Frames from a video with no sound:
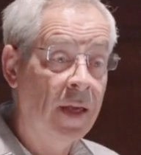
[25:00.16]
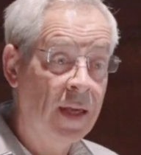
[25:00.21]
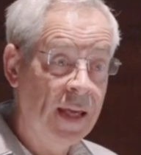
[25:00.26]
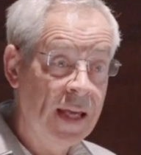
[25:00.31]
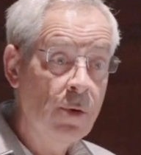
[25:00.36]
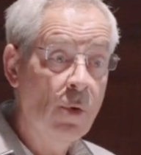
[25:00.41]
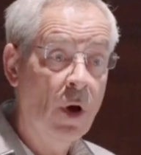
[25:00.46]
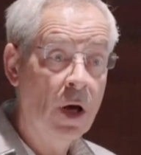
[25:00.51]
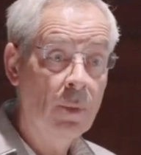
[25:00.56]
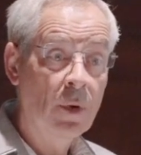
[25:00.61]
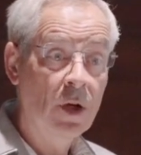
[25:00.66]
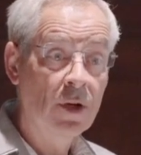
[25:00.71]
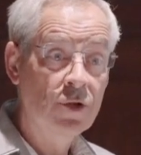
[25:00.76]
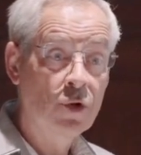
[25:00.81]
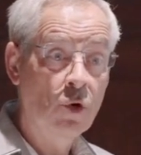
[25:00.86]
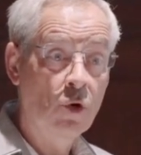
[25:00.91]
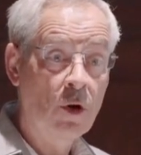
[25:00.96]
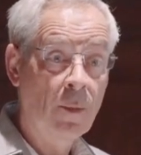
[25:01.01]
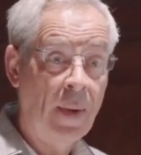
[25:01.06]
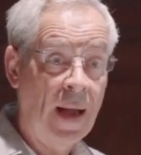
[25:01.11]
key one I'm going to
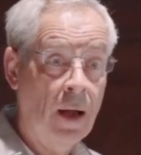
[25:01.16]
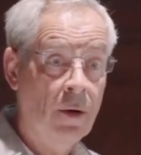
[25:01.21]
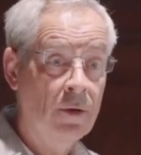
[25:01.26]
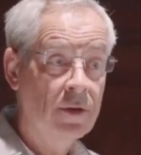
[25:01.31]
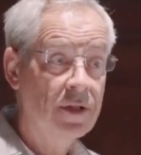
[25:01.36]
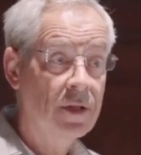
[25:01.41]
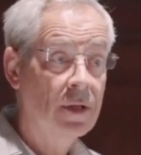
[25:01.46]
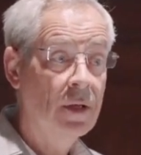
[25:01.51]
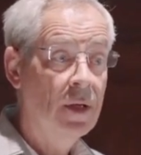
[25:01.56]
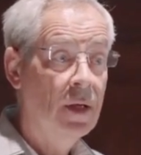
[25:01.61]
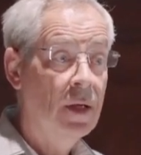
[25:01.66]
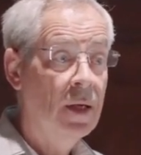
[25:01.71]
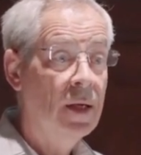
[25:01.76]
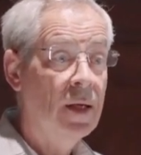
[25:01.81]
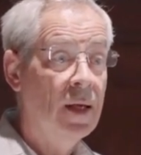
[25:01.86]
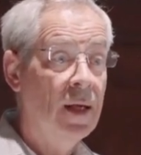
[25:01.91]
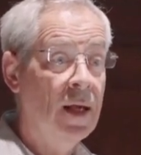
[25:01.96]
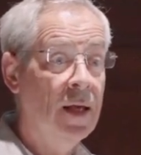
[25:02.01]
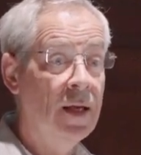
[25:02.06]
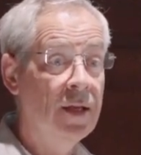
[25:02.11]
talk about
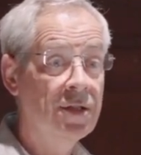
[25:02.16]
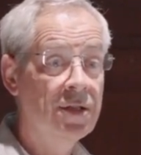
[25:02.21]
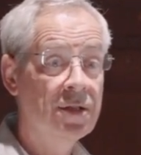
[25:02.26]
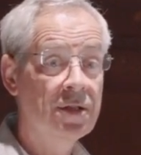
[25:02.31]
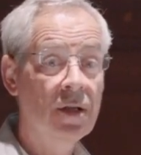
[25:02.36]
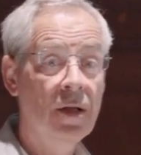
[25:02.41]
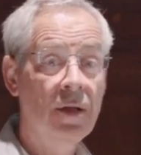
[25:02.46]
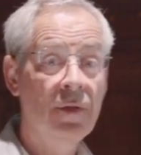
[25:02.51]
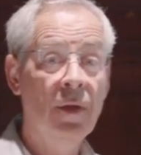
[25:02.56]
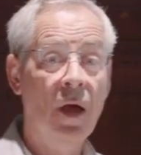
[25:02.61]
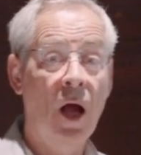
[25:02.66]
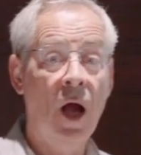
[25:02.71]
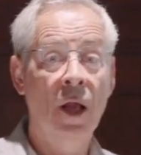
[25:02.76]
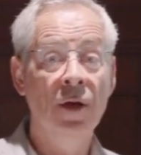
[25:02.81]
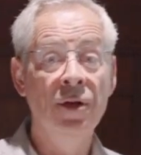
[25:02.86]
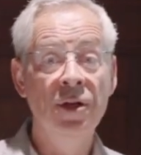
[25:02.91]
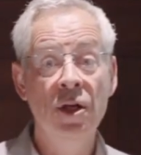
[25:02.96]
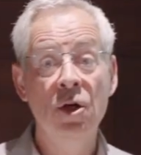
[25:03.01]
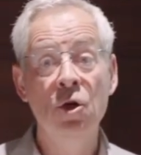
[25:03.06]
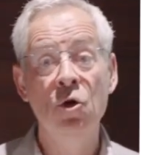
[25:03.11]
is a
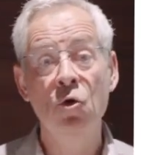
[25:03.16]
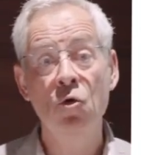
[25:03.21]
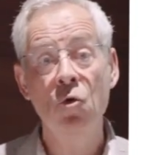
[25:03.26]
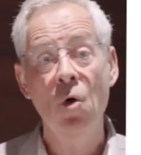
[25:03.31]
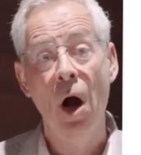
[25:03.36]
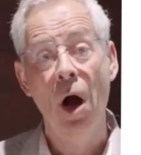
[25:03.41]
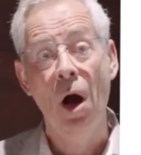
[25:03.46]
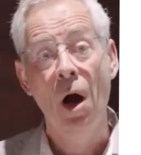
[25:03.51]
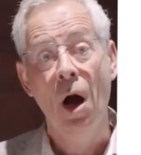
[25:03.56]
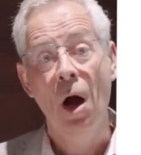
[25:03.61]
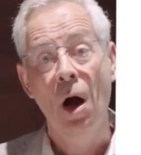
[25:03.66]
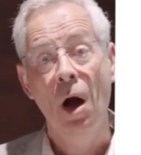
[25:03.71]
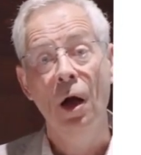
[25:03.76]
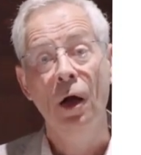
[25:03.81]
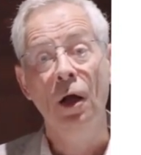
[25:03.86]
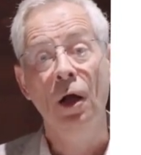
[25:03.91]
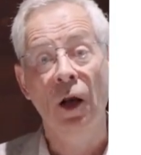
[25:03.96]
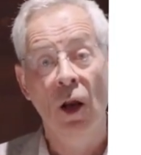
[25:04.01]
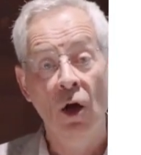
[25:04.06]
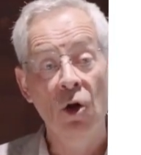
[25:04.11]
new
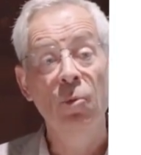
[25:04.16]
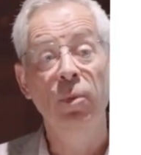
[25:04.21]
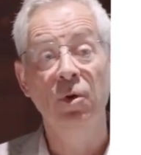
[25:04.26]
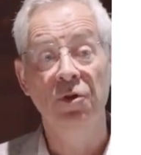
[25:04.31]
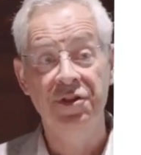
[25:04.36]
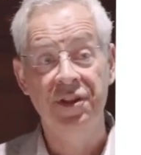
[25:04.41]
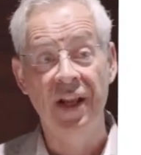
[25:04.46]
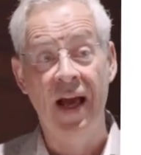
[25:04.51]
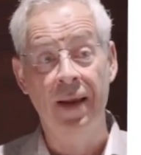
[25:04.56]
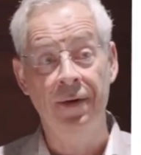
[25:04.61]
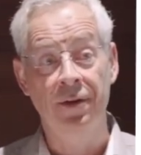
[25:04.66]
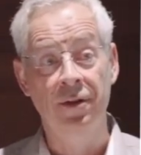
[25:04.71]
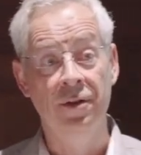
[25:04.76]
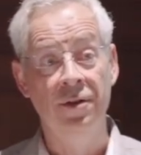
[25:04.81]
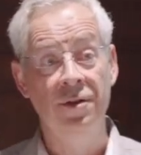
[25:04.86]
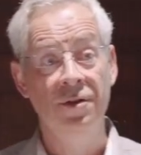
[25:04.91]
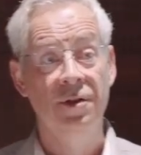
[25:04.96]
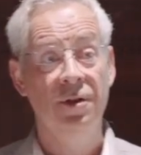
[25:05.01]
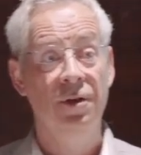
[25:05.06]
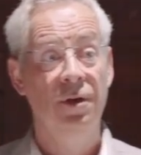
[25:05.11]
global
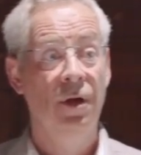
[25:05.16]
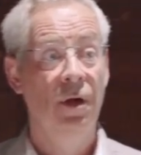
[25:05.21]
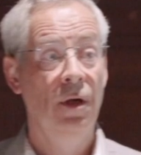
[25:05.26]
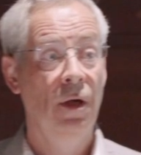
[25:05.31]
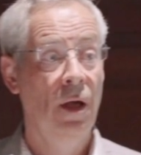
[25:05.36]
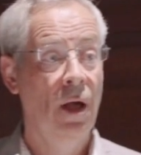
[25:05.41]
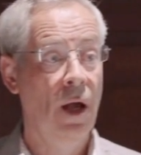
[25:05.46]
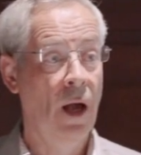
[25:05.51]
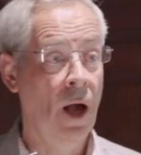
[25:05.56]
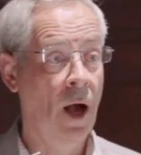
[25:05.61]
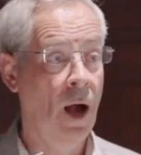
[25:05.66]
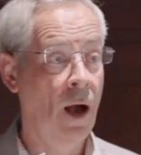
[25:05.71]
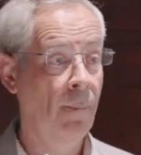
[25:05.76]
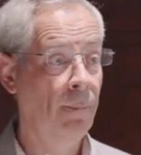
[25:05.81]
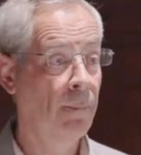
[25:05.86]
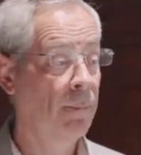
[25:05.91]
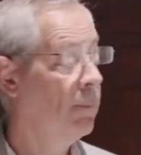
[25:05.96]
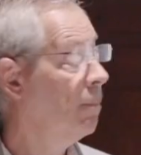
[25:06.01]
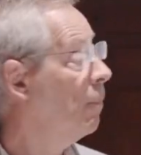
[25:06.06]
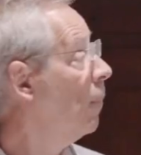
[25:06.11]
standard
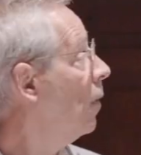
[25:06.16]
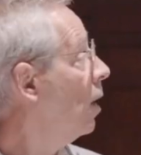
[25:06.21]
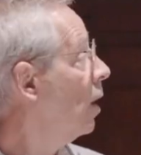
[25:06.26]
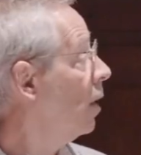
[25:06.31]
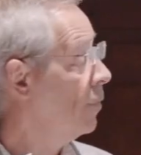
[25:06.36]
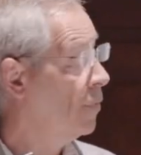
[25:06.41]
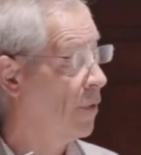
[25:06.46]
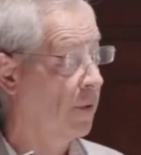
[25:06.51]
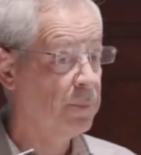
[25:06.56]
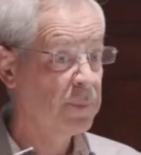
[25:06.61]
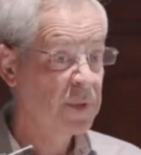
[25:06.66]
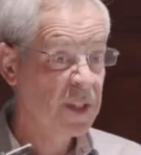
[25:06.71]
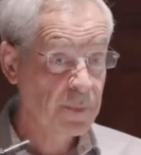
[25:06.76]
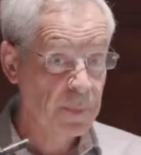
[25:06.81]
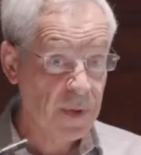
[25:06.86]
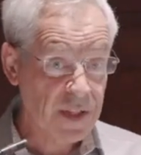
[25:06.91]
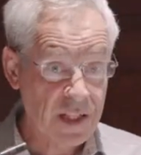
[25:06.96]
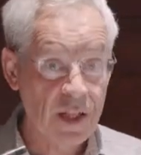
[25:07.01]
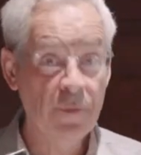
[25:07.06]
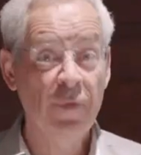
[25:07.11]
that
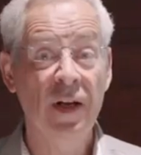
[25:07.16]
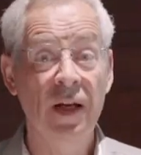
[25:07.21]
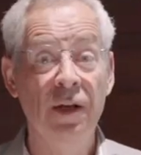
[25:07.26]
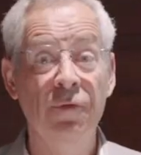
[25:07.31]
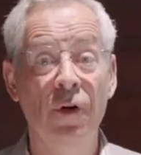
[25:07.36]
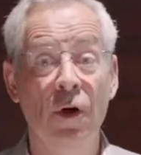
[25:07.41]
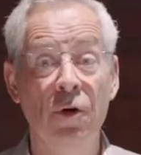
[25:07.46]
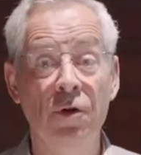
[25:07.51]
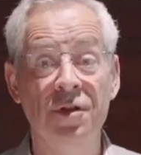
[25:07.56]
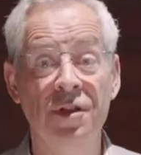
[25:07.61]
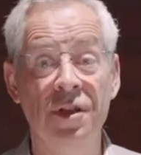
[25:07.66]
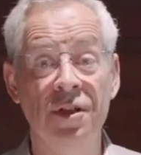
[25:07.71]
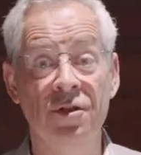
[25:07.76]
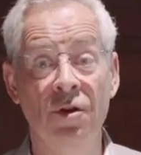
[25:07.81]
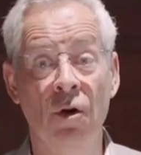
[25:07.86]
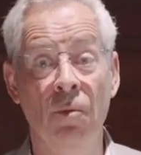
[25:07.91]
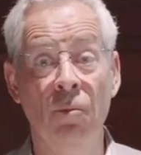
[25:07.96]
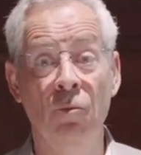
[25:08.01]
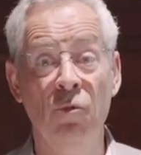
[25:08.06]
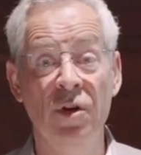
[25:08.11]
specifically focuses
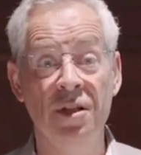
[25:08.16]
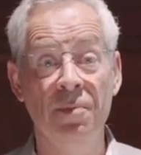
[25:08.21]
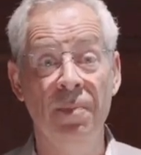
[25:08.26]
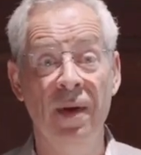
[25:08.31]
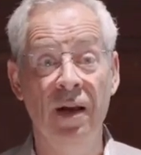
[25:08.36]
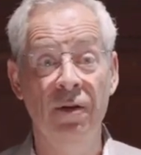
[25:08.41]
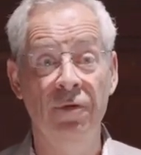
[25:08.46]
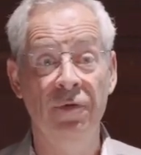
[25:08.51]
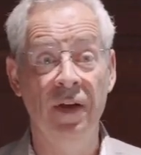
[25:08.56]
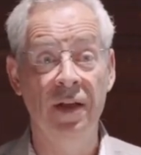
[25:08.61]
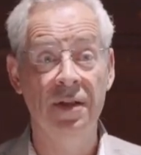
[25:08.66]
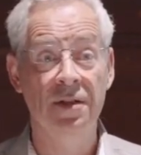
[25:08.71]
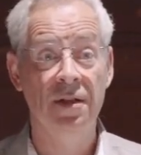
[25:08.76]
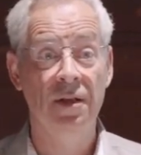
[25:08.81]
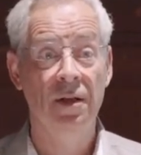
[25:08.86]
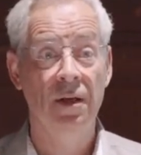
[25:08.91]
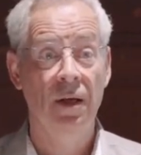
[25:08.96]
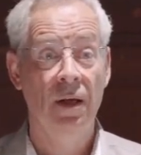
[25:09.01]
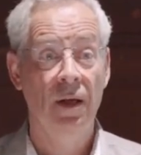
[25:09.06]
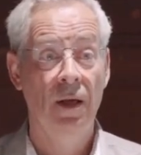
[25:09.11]
on
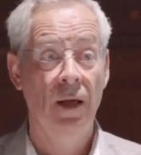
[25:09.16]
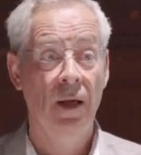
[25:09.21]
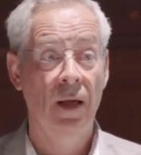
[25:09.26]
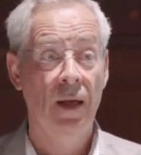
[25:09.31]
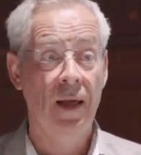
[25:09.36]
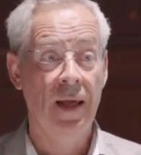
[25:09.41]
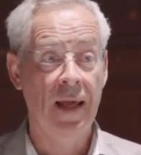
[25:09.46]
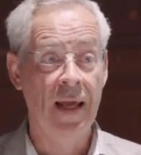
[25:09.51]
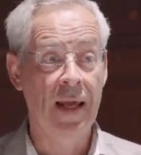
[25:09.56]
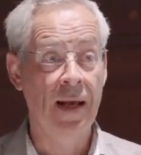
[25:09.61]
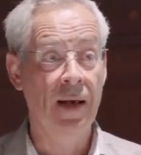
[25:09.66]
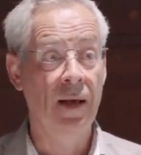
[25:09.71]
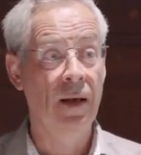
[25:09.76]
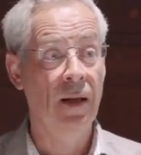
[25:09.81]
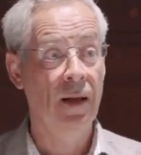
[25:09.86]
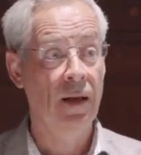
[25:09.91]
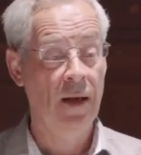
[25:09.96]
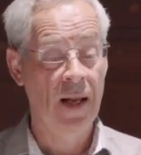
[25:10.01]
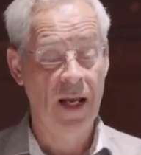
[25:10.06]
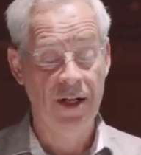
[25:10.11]
risk-benefit
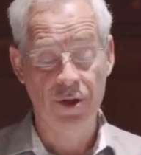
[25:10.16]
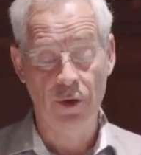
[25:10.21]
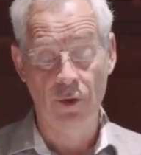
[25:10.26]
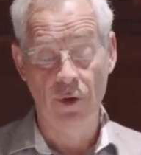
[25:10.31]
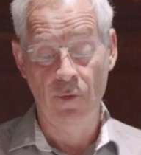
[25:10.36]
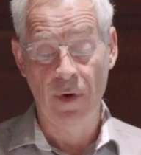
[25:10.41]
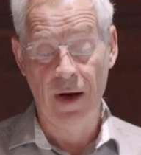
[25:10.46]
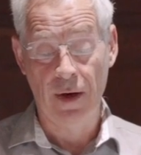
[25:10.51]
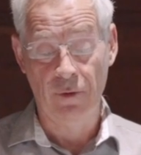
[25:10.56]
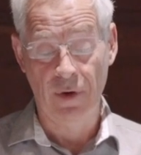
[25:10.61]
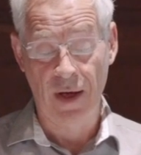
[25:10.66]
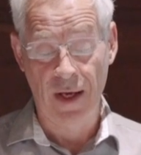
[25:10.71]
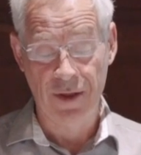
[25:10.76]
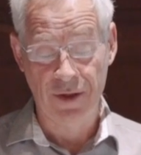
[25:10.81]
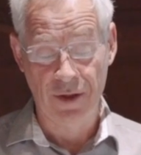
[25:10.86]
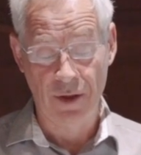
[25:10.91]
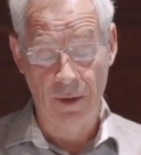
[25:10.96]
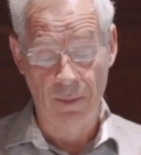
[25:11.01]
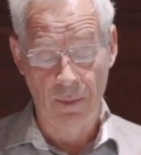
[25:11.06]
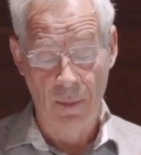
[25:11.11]
in leisure and
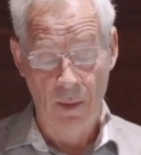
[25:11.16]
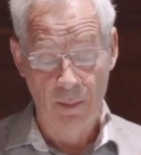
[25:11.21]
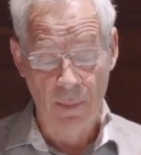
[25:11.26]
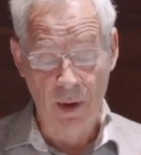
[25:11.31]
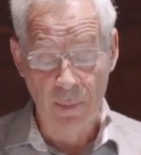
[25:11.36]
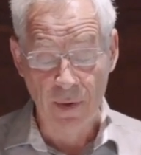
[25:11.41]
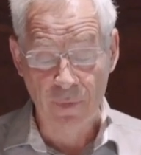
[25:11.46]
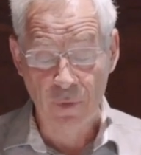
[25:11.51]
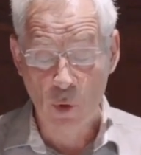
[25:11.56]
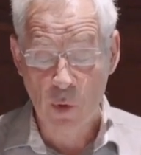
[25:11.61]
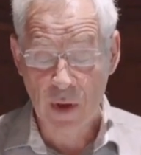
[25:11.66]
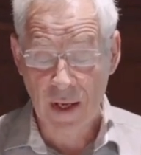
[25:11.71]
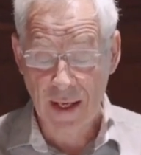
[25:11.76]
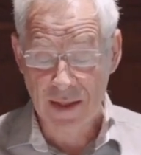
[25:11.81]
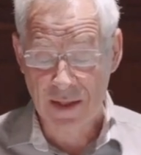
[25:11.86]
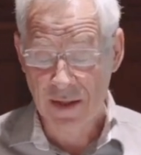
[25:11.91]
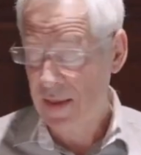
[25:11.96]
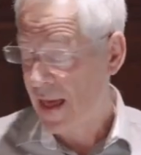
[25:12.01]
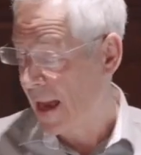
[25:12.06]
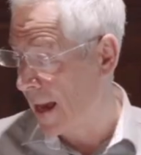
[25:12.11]
recreation. But before we
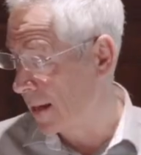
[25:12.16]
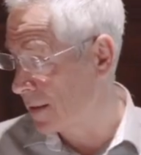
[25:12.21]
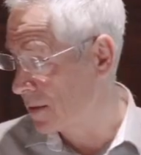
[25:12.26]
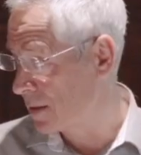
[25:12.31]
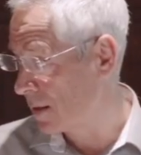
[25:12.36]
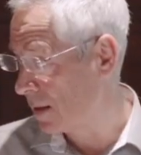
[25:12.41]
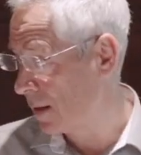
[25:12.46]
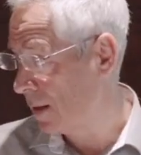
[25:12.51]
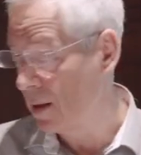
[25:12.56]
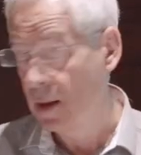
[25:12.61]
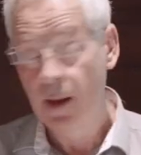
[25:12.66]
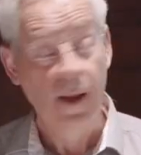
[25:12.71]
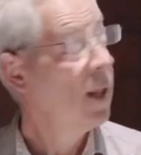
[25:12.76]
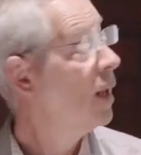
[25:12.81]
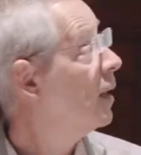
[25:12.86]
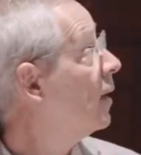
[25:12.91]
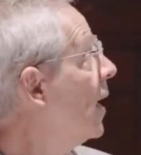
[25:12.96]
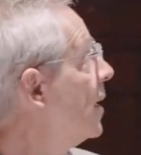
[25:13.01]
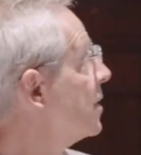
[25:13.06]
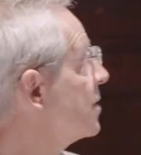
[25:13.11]
get to that,
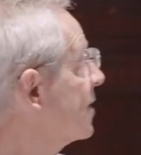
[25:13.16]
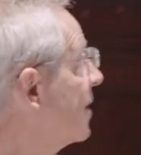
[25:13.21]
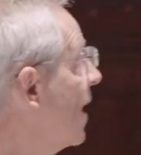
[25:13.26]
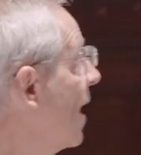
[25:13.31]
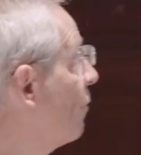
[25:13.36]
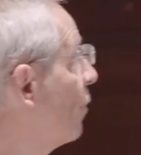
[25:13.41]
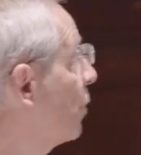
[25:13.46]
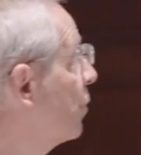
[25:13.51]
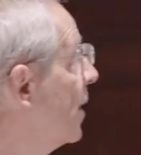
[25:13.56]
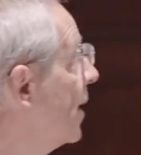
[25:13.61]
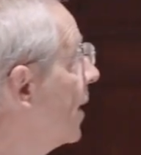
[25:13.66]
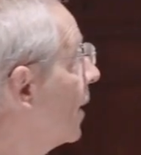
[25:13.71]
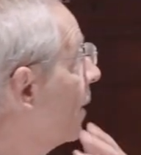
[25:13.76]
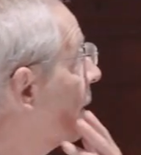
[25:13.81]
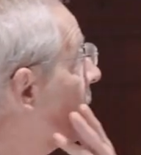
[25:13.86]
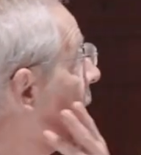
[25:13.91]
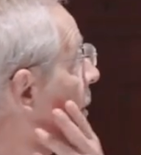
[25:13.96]
let's have a think